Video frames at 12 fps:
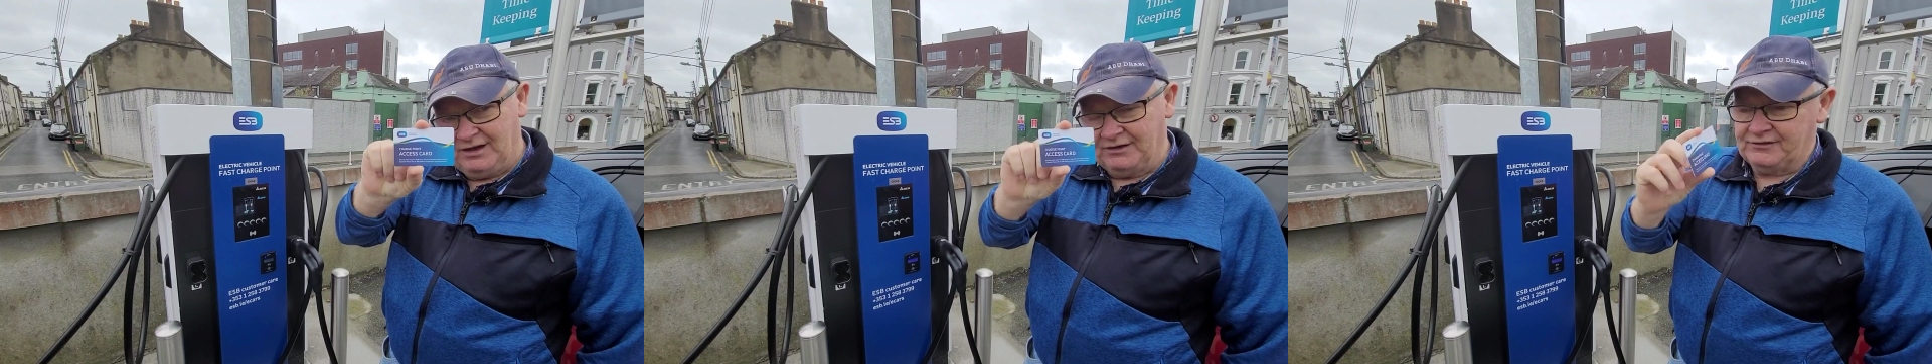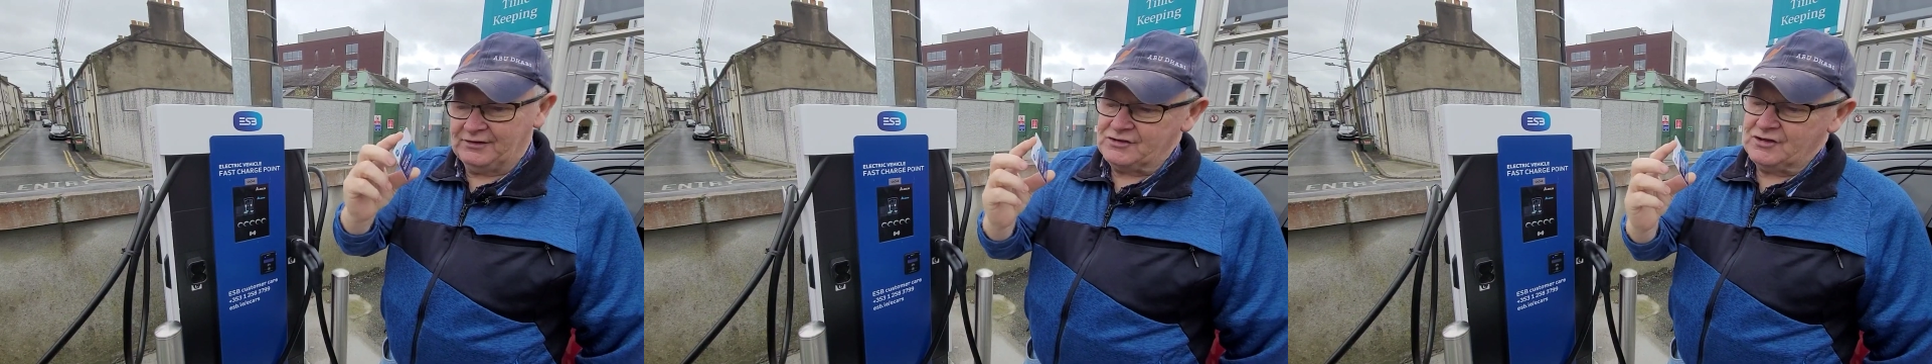
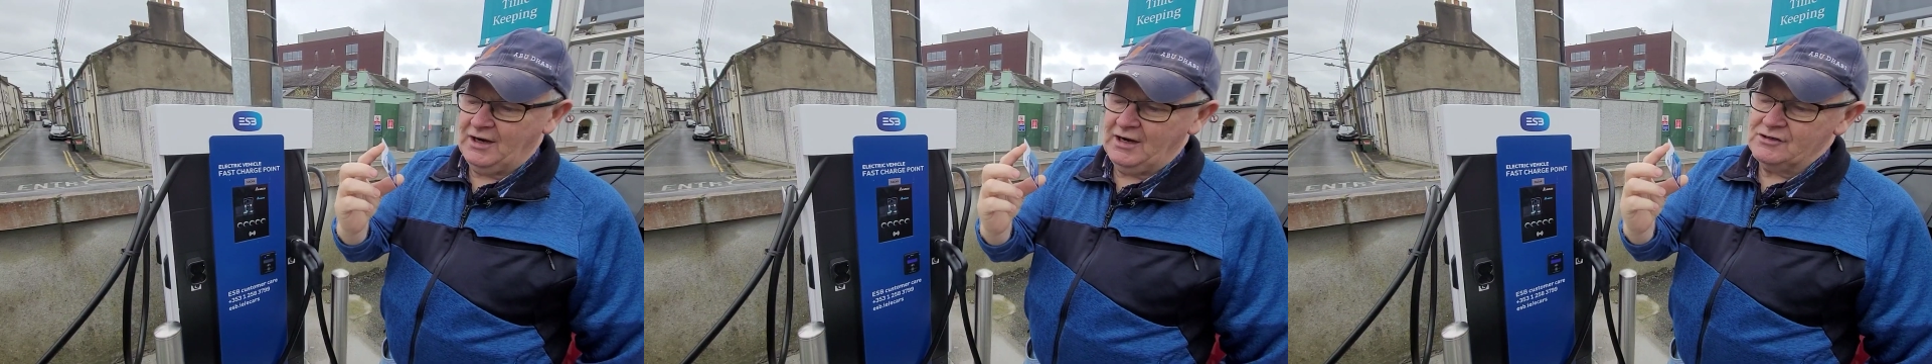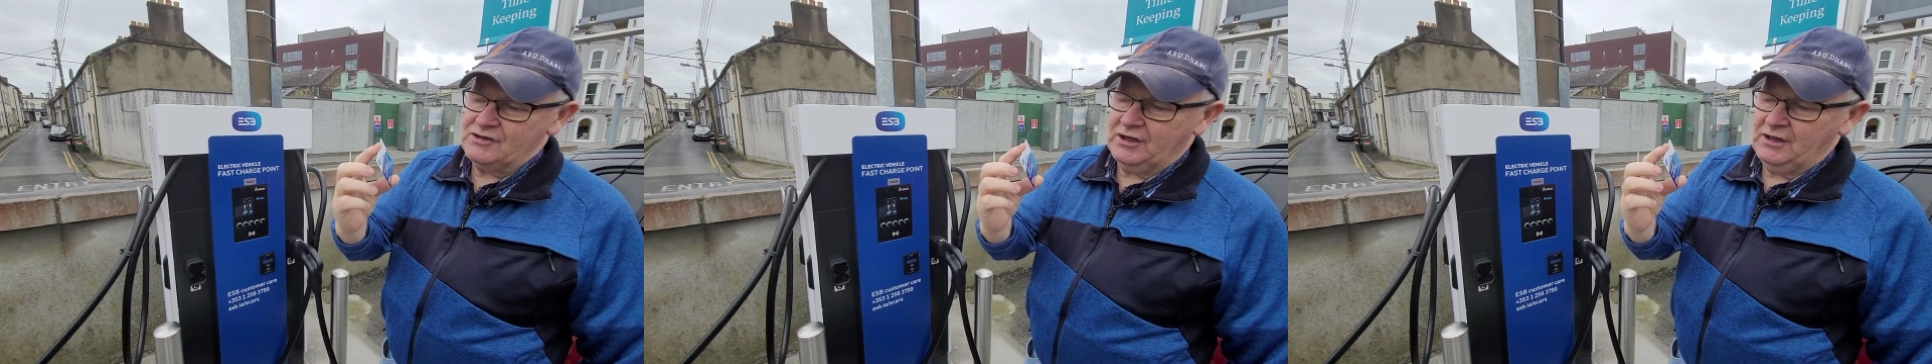It's a
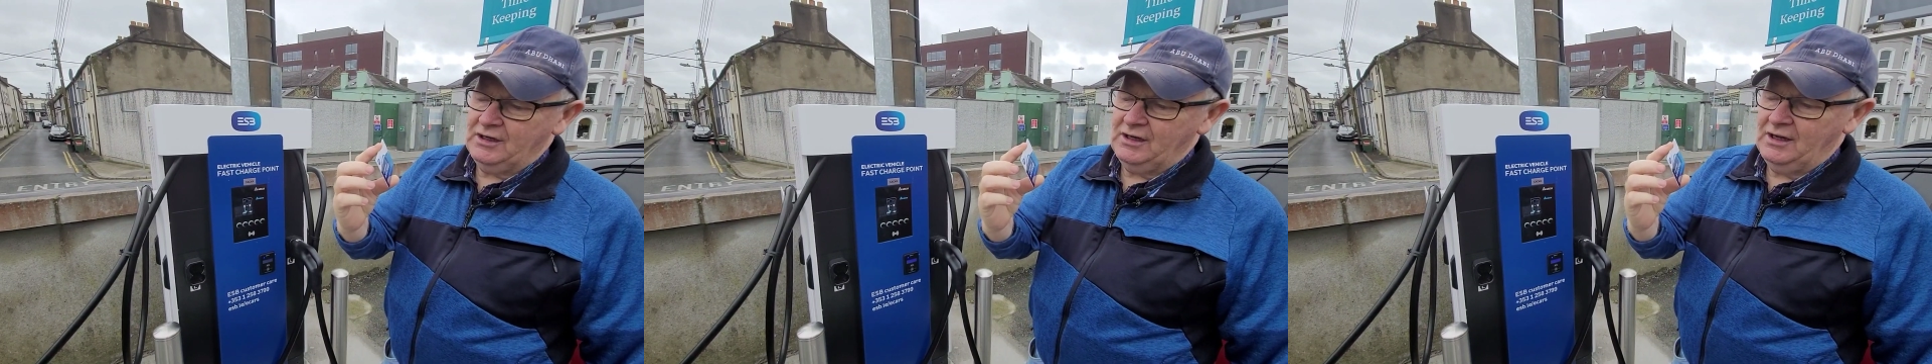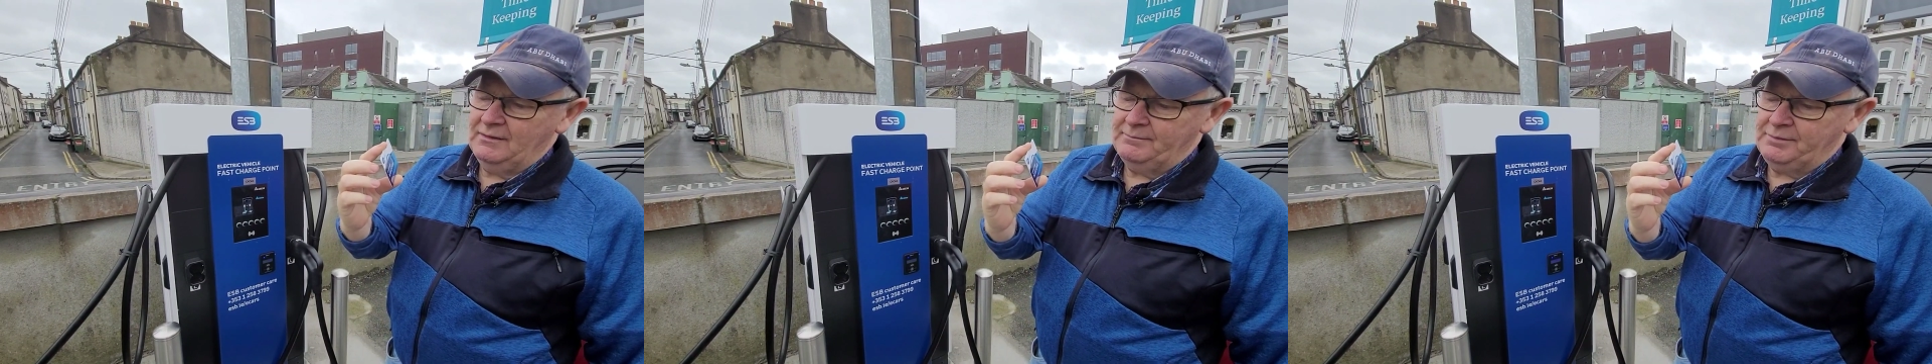
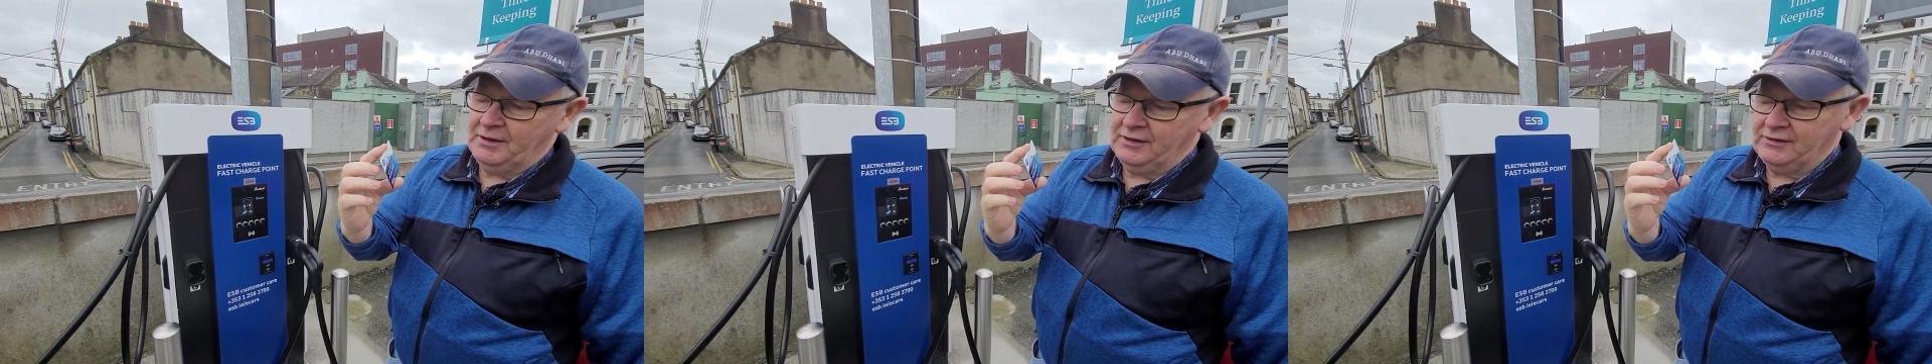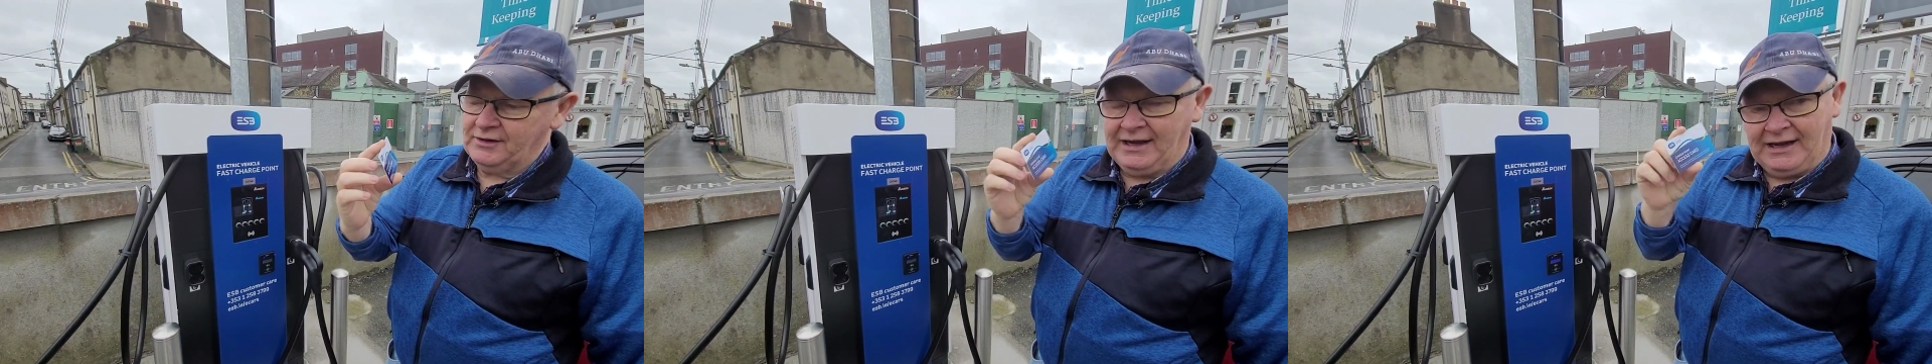charging
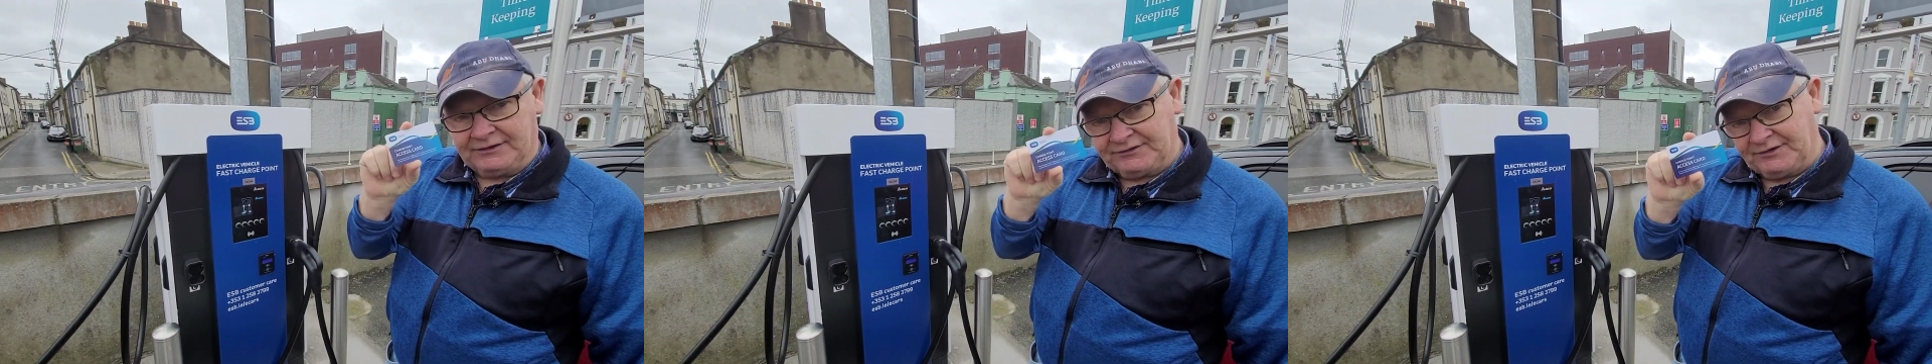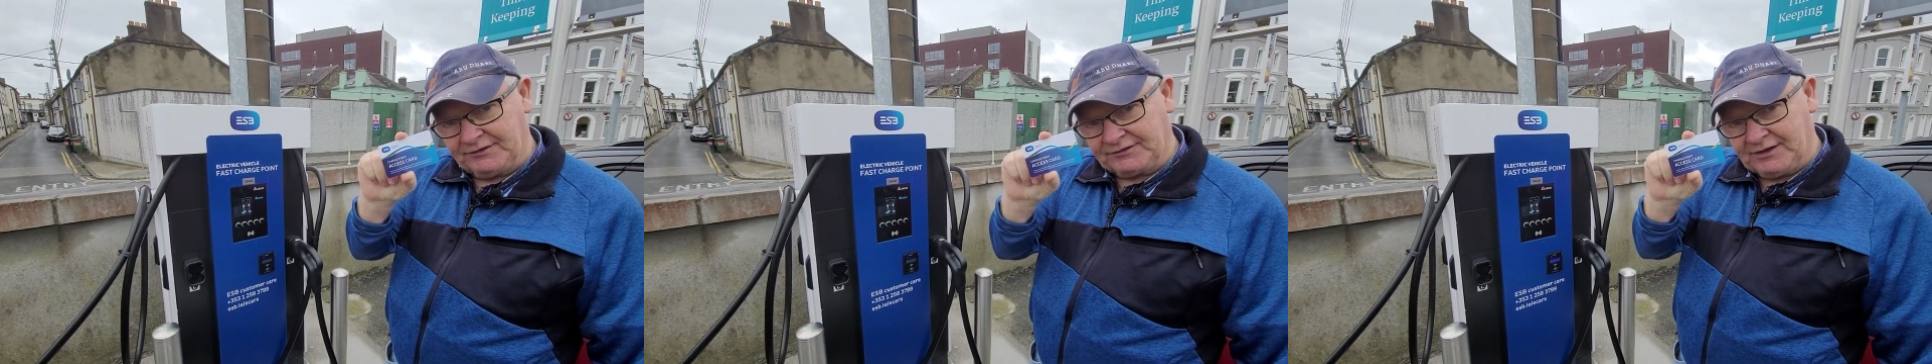point
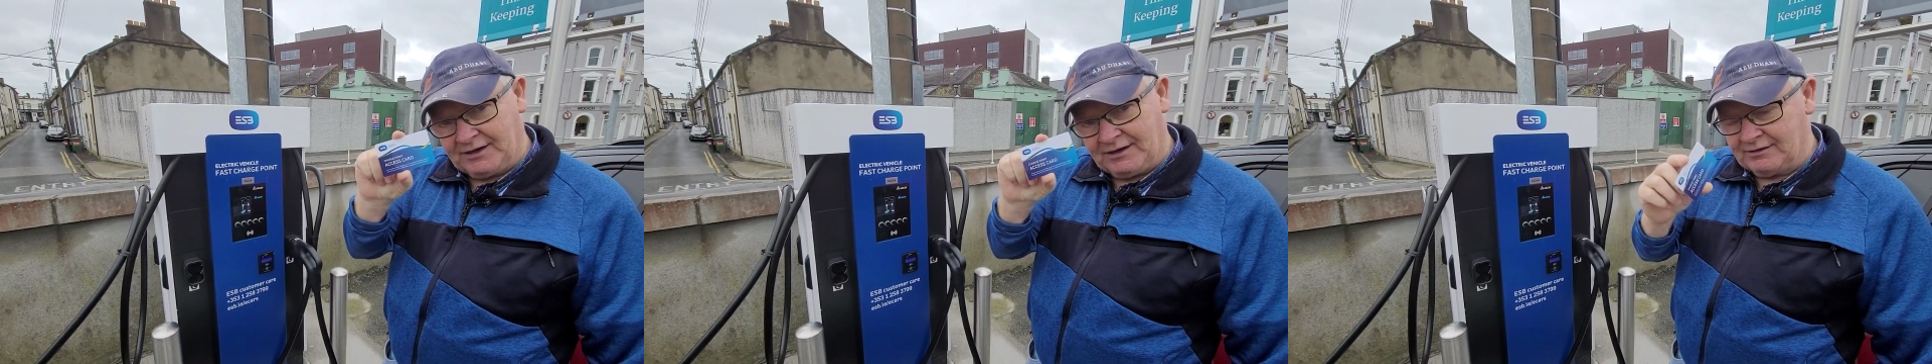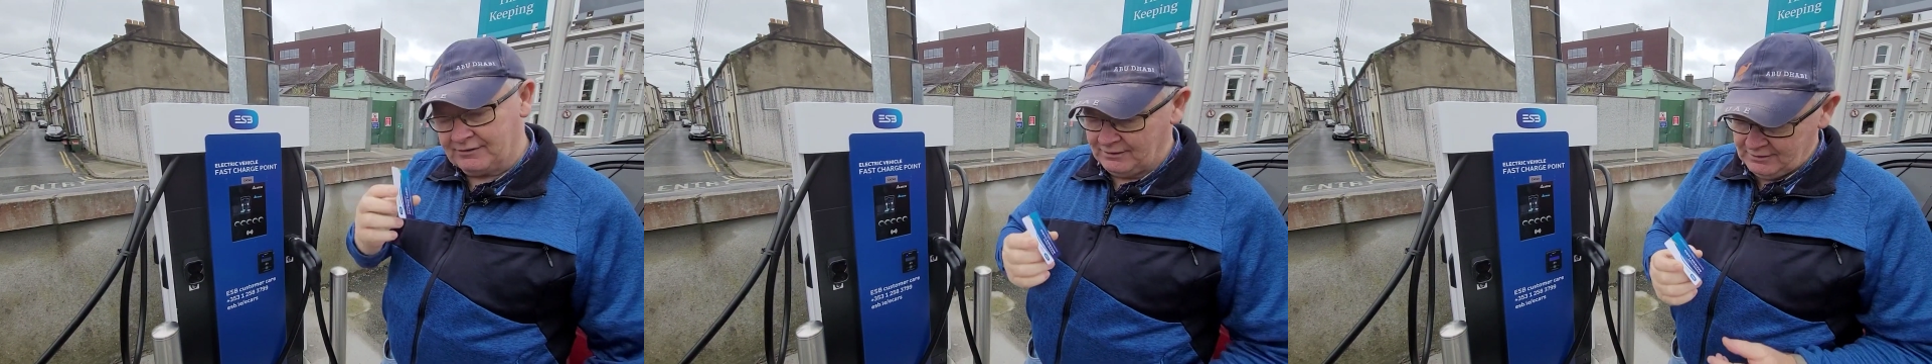access
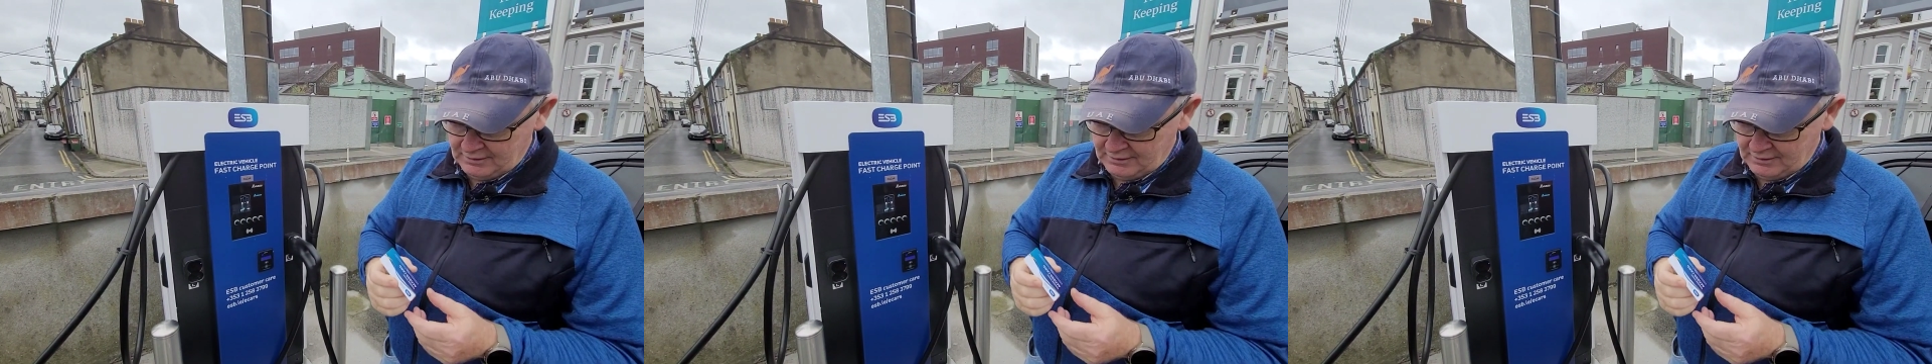card,